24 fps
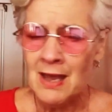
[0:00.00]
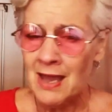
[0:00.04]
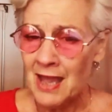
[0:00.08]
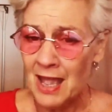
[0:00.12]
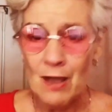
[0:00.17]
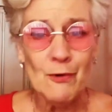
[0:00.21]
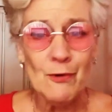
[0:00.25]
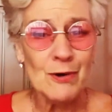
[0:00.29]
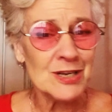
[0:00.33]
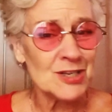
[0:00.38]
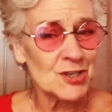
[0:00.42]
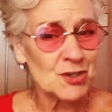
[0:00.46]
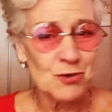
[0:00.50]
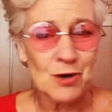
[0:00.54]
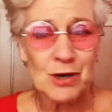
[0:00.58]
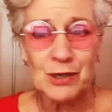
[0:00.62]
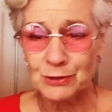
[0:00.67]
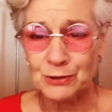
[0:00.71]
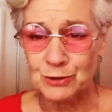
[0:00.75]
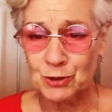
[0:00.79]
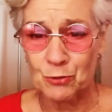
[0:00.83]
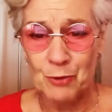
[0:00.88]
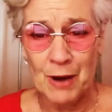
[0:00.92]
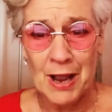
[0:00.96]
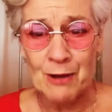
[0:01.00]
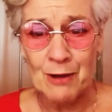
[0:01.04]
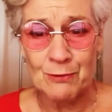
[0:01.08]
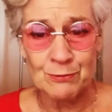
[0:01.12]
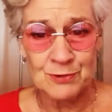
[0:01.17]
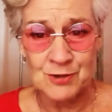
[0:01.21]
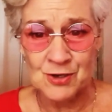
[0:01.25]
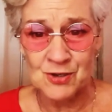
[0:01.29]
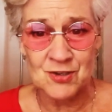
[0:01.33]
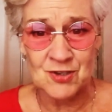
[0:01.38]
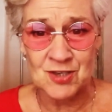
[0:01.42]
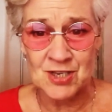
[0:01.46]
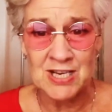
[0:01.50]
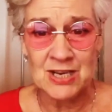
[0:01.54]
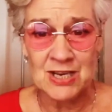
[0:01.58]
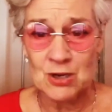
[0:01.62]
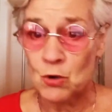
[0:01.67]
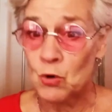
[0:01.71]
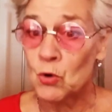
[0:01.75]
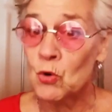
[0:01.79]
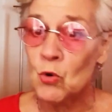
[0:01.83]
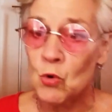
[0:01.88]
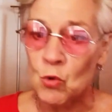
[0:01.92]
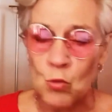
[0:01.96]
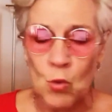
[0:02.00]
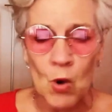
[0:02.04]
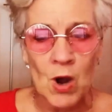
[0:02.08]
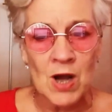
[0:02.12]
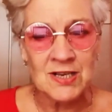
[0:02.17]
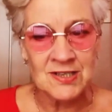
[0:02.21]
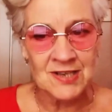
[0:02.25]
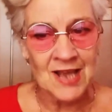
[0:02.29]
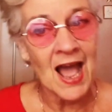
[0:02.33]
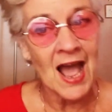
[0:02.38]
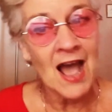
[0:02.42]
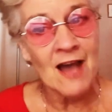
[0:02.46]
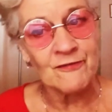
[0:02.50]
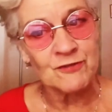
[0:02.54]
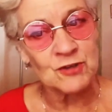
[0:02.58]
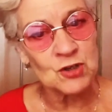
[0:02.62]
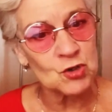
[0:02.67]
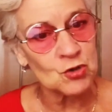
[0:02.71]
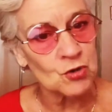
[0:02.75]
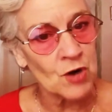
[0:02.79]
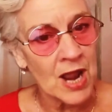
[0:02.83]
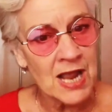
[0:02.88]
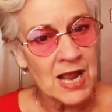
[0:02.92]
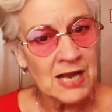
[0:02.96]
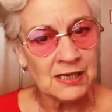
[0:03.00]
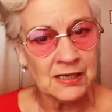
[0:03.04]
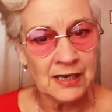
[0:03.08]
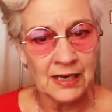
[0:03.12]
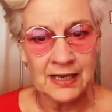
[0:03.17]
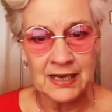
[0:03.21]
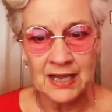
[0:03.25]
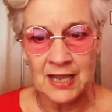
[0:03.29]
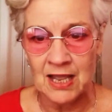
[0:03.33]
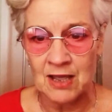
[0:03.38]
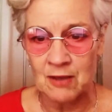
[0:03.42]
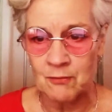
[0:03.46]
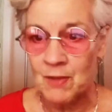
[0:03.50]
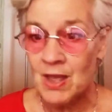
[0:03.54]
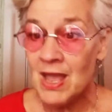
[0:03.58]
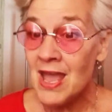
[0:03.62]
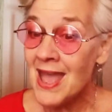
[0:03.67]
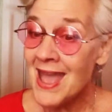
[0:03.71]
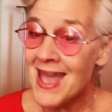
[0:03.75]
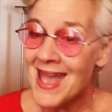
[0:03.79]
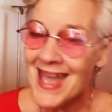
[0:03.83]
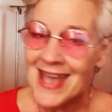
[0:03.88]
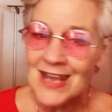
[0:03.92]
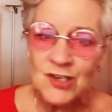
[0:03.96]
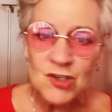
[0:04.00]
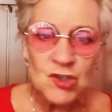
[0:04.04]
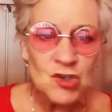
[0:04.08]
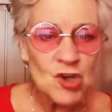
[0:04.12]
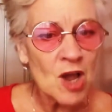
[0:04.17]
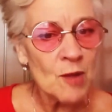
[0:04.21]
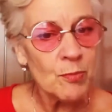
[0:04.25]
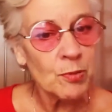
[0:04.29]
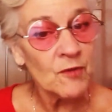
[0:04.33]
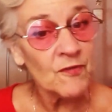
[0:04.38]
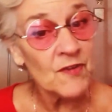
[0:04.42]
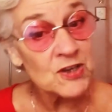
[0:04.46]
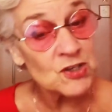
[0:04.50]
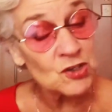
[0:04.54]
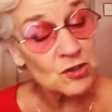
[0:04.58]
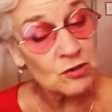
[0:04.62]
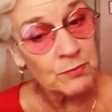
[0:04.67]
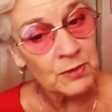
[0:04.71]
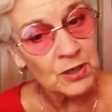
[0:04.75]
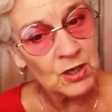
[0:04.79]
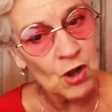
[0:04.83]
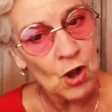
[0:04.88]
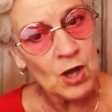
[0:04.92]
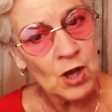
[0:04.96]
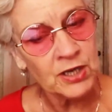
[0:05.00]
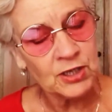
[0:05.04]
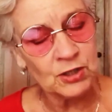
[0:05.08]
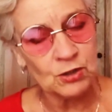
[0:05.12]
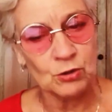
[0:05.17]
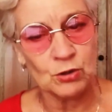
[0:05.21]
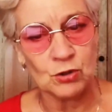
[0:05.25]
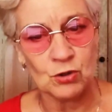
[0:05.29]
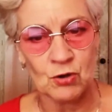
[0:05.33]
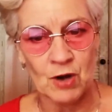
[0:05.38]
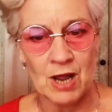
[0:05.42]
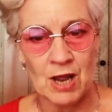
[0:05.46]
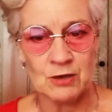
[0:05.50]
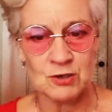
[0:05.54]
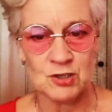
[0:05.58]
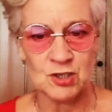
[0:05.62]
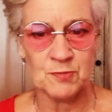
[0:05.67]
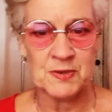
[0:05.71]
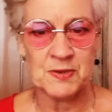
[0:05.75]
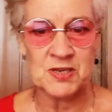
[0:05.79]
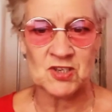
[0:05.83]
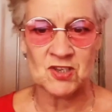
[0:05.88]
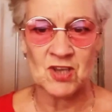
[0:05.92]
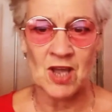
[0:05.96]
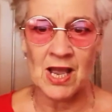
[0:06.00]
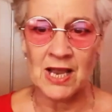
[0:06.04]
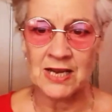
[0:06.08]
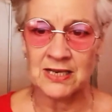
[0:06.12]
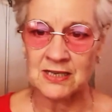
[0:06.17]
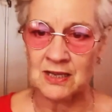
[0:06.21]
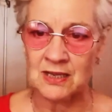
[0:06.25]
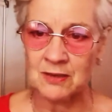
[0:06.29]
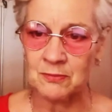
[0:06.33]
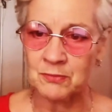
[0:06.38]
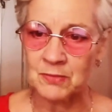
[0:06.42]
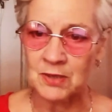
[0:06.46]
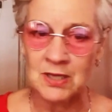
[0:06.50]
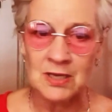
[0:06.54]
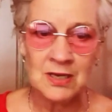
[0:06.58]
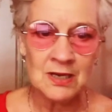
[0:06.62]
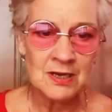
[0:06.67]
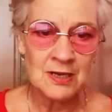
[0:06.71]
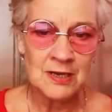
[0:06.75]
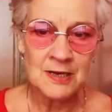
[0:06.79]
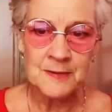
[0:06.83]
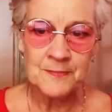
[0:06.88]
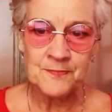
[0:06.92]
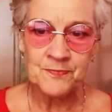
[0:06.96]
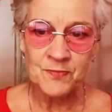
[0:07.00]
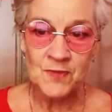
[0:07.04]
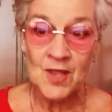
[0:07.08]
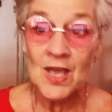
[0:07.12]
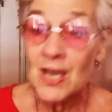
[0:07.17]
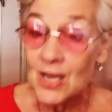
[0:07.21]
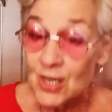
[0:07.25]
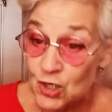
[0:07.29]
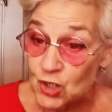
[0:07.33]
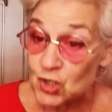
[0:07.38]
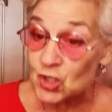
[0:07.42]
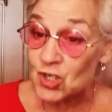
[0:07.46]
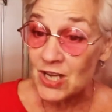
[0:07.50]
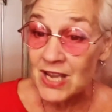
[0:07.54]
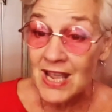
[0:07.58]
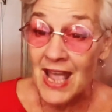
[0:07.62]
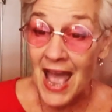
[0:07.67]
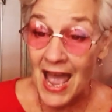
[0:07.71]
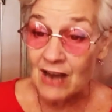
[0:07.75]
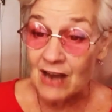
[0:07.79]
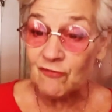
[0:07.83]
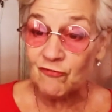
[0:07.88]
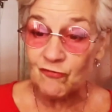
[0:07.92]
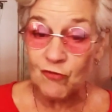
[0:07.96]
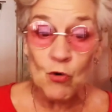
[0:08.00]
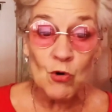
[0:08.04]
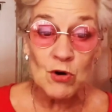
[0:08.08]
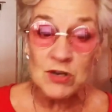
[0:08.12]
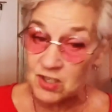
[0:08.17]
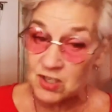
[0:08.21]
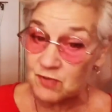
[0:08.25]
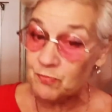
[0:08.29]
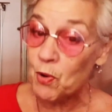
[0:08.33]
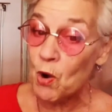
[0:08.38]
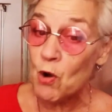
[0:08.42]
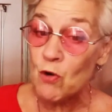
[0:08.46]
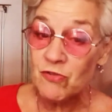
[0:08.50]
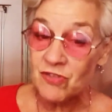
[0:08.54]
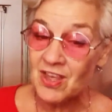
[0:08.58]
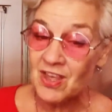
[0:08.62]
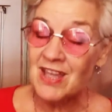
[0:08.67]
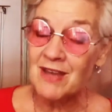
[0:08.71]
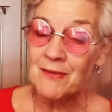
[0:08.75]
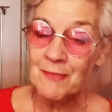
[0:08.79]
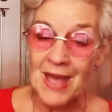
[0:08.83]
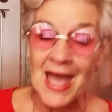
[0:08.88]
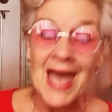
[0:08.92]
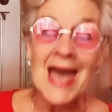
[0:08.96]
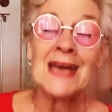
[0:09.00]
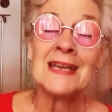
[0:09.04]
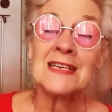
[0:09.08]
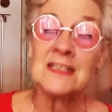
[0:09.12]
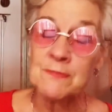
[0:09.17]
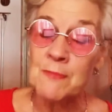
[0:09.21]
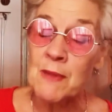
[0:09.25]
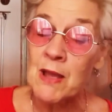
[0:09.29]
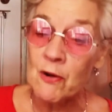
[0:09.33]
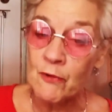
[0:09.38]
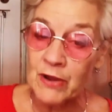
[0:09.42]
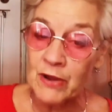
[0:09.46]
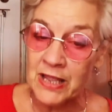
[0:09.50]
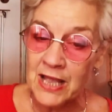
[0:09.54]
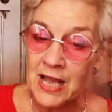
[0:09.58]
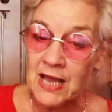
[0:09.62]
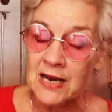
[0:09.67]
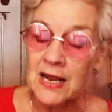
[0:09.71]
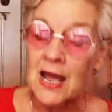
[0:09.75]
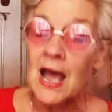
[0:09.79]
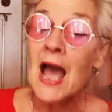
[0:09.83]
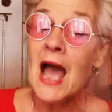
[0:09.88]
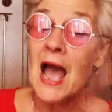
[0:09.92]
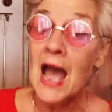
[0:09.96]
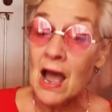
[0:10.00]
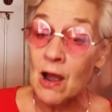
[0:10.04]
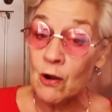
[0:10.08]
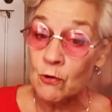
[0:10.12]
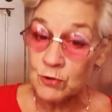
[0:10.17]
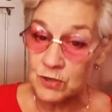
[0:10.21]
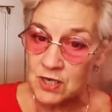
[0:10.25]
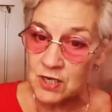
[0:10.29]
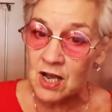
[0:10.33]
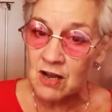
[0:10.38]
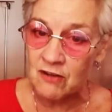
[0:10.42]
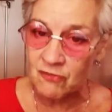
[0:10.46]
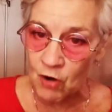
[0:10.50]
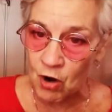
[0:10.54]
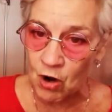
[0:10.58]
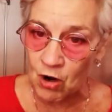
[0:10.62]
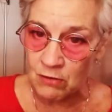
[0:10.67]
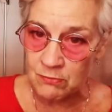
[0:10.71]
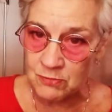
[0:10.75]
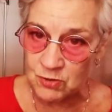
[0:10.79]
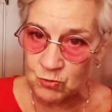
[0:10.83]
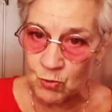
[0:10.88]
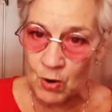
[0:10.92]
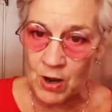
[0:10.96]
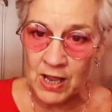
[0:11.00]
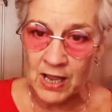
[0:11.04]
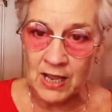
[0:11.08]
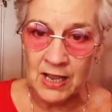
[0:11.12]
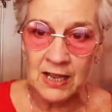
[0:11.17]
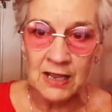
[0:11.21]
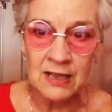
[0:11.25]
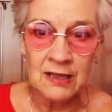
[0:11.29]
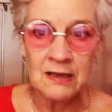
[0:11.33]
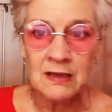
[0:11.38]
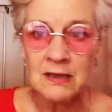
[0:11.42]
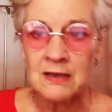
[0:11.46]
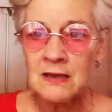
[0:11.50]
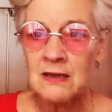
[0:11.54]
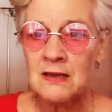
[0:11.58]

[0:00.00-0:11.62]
Harry struggled around to see who was half-strangling him and saw Professor McGonagall crouched beside him. She had forced both him and Marietta out of harm's way.